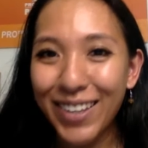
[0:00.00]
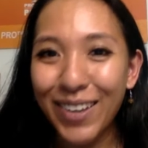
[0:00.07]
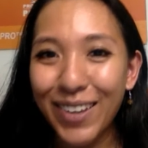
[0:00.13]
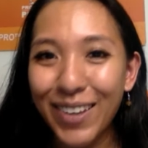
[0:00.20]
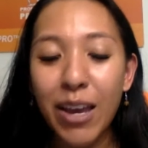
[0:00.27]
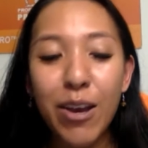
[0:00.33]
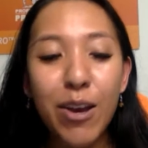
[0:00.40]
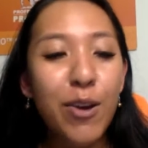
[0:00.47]

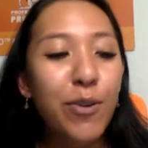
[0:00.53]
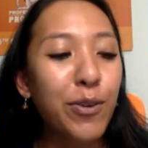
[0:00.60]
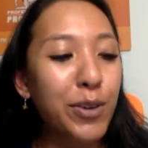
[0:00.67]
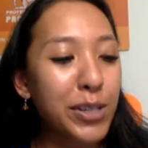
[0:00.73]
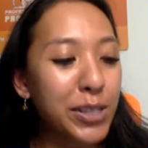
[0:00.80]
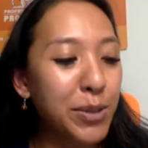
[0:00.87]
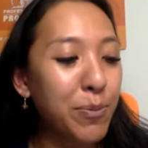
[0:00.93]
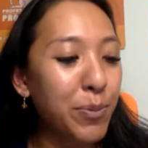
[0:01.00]
Okay, very
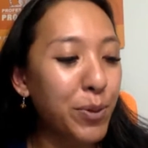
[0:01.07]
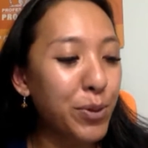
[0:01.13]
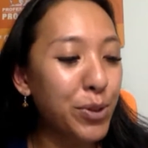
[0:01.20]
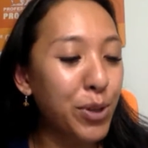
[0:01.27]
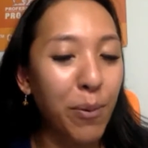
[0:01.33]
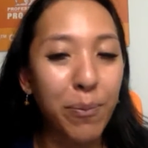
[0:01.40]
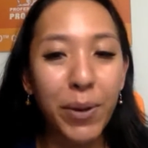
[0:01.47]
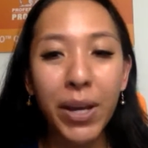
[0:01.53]
simple
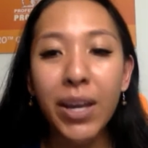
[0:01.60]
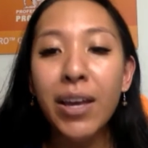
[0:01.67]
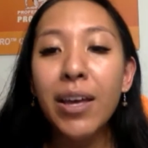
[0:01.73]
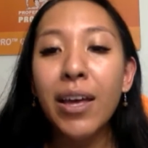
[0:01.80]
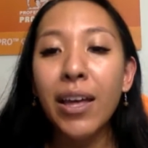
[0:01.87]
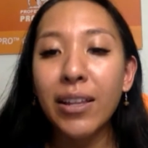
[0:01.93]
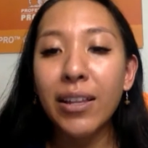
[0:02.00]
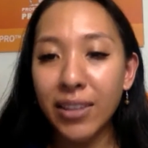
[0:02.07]
topic.
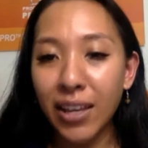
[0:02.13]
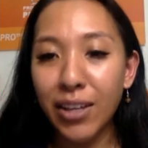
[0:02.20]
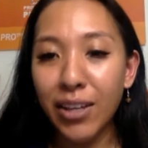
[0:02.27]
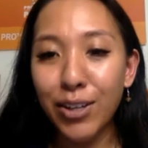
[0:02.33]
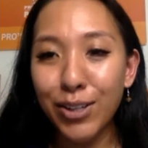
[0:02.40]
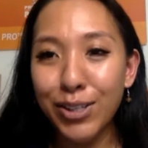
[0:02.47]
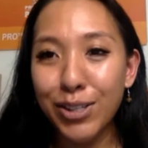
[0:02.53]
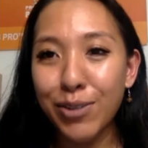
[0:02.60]
And thank
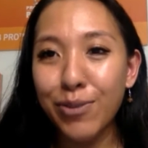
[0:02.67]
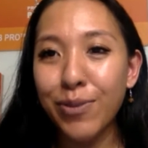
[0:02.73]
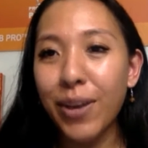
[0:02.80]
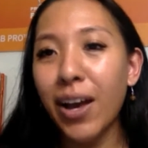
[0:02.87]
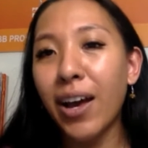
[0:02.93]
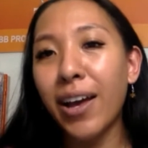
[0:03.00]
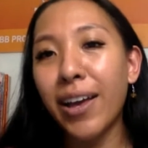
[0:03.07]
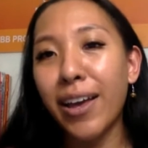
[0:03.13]
you, Sylvia.
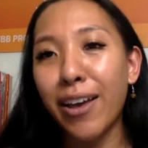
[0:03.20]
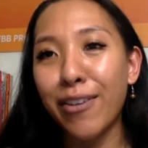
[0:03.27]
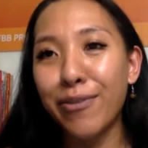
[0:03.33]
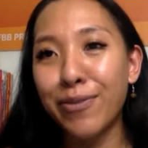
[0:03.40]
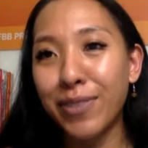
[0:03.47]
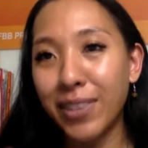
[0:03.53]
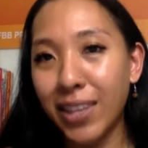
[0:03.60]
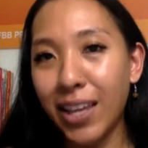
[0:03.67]
I have
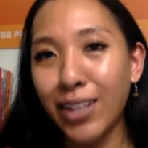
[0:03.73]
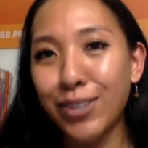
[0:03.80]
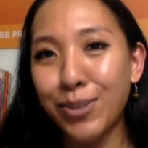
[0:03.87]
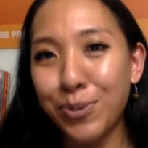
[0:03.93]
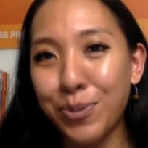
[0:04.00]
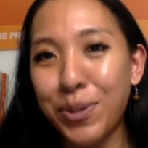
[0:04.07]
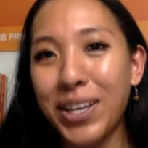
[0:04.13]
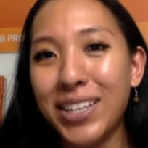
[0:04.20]
next
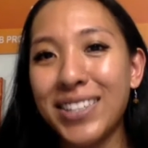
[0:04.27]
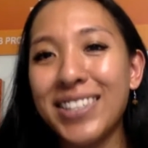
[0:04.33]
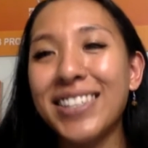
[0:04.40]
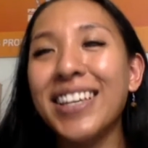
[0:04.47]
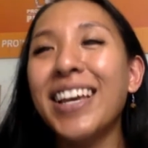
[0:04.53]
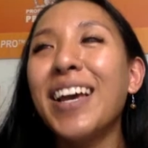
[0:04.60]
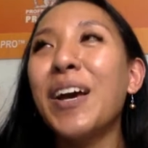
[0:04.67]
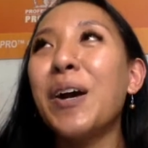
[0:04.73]
week's
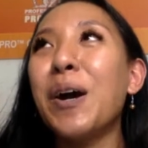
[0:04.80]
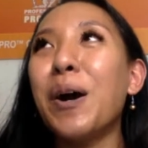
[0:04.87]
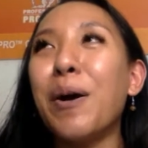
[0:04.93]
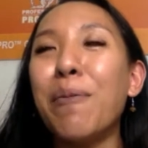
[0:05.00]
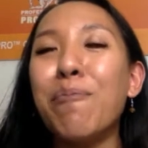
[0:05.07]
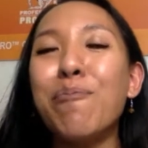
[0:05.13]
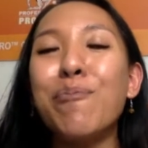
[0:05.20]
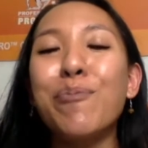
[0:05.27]

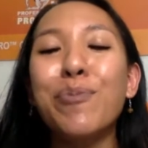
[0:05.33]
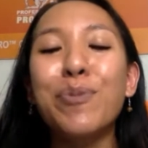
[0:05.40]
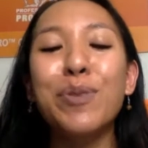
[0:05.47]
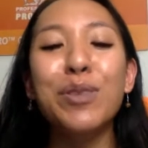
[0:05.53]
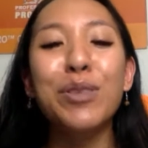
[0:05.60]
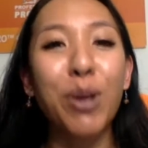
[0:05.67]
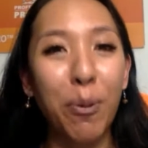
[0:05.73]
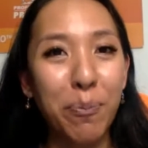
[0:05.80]

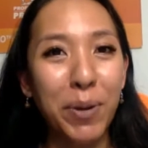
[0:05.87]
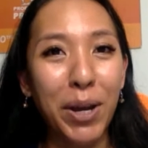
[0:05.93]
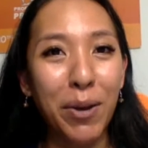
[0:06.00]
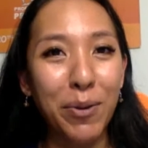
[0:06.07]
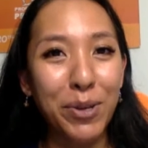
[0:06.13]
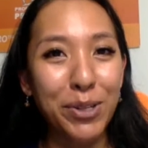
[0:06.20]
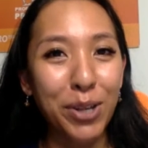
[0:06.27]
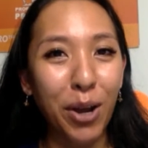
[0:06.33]
topic I
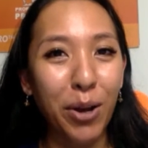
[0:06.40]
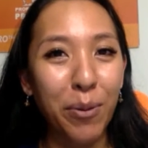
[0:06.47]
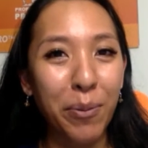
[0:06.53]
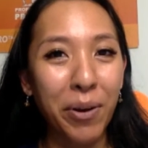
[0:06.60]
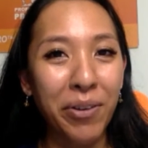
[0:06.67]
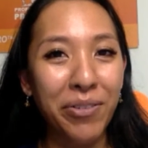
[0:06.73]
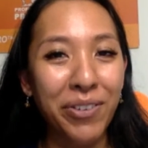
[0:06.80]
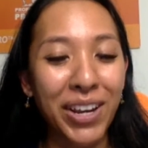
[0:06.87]
want to talk
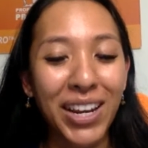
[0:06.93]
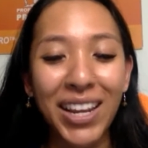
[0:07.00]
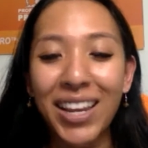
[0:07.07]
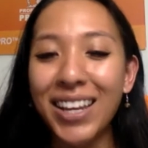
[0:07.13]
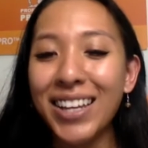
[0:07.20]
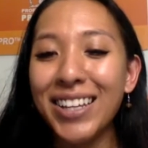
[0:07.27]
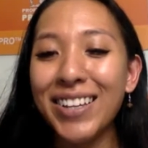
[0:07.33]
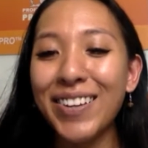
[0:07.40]
about
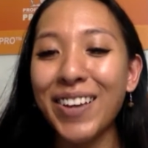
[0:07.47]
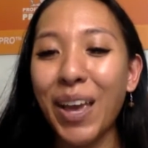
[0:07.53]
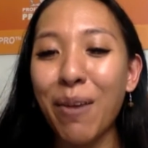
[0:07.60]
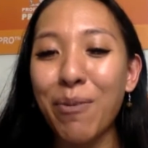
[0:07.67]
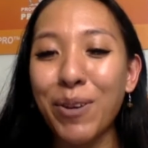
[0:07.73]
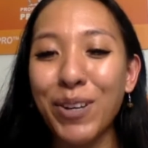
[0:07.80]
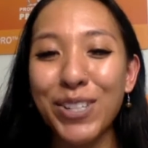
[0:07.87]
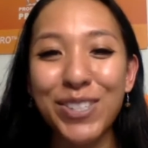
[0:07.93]
already. Okay,
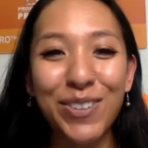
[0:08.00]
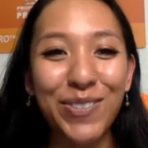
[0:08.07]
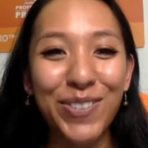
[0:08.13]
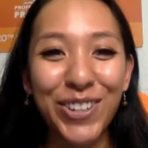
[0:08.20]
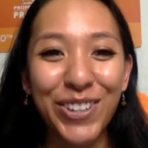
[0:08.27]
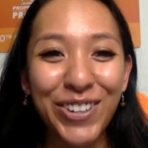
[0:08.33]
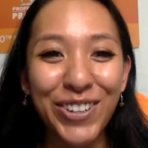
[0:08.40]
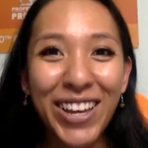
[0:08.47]
because of
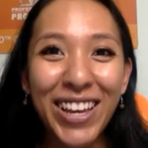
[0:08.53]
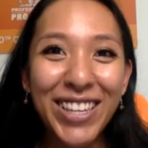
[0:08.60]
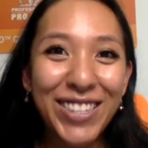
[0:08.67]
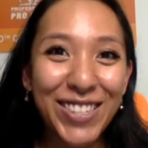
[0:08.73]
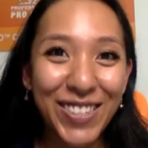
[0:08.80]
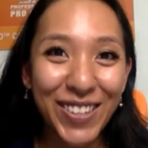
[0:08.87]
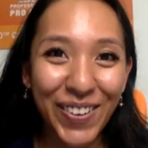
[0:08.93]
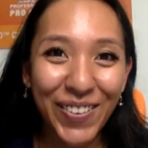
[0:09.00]
you.
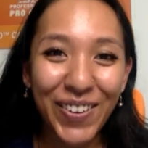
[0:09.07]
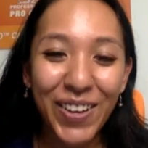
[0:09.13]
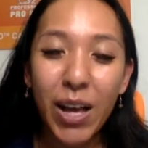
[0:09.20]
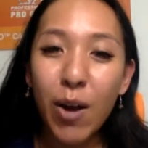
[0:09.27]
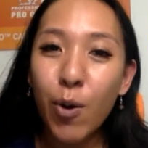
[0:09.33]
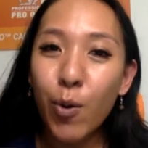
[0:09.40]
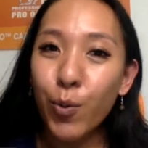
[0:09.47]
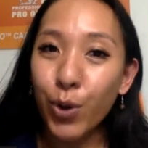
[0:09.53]
So
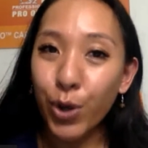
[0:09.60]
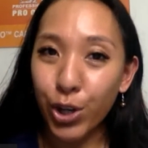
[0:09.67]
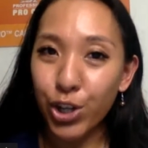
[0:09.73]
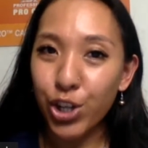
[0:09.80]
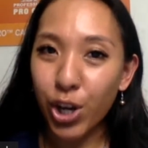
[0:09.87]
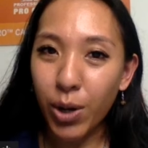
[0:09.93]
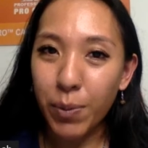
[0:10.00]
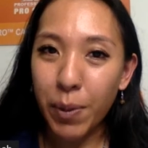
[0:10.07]
we're going to
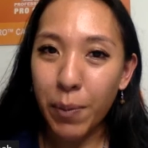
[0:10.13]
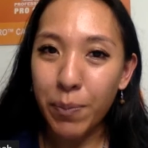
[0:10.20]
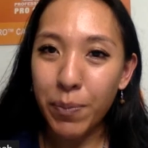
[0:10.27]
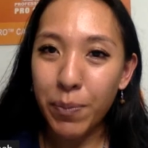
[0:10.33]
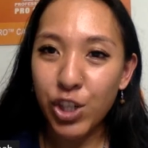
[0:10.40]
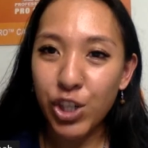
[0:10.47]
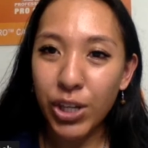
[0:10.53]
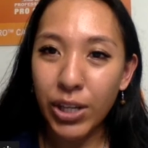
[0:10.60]
talk about
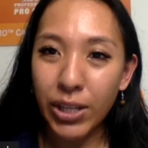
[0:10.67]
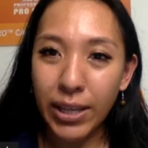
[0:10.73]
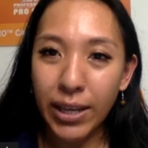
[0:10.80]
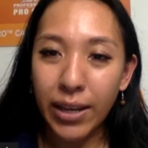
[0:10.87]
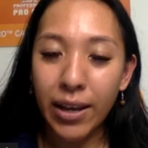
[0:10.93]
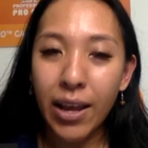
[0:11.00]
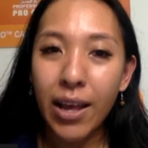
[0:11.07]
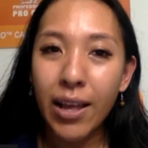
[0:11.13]
binge eating
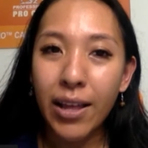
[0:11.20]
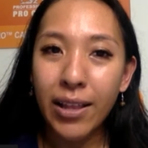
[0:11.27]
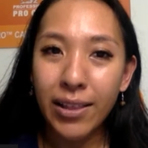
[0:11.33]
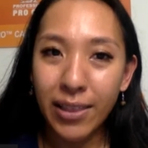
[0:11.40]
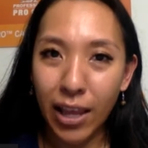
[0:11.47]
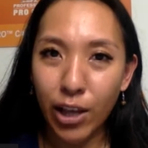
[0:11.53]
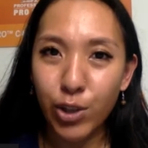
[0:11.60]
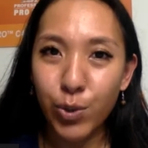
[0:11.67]

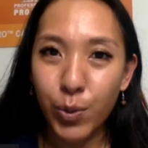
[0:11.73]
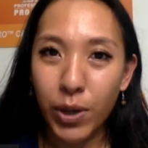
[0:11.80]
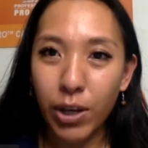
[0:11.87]
next week.